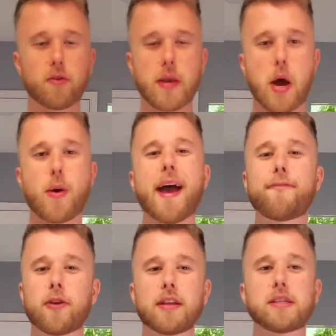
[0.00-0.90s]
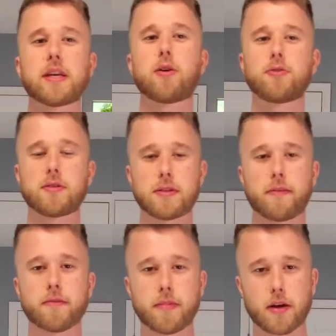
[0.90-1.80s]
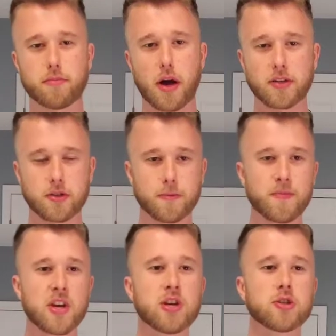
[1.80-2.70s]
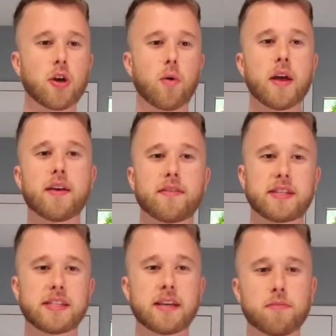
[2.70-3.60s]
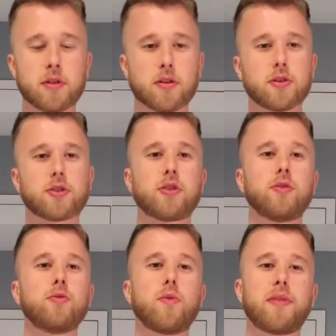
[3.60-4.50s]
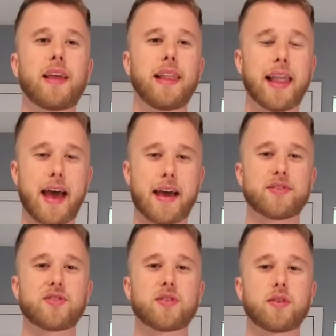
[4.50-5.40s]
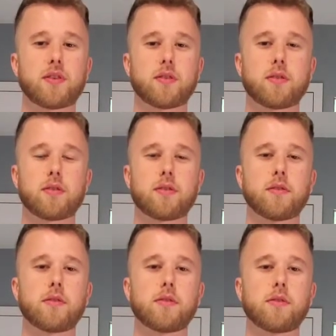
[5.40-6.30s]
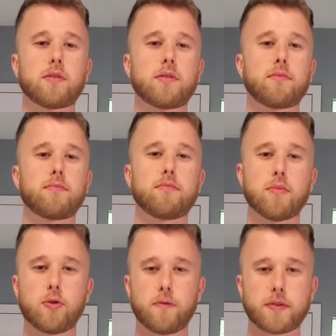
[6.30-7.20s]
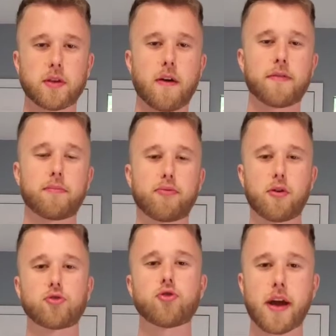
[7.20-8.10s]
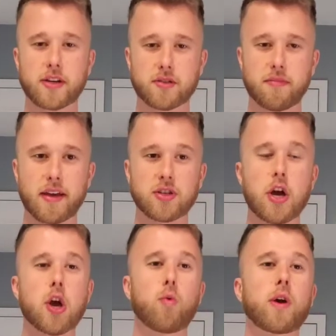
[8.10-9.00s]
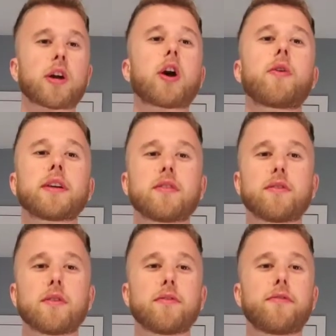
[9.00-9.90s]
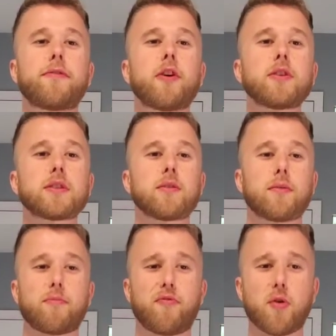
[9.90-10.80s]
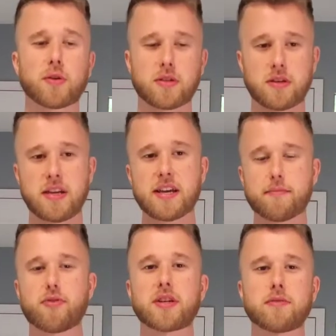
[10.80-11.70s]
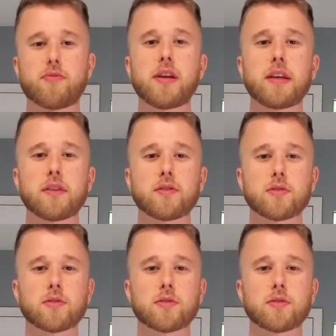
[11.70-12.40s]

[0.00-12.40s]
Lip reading: You now effortlessly hold yourself in better posture. So similar to the last moves of the protraction bands, we're going to first focus on decompression breathing.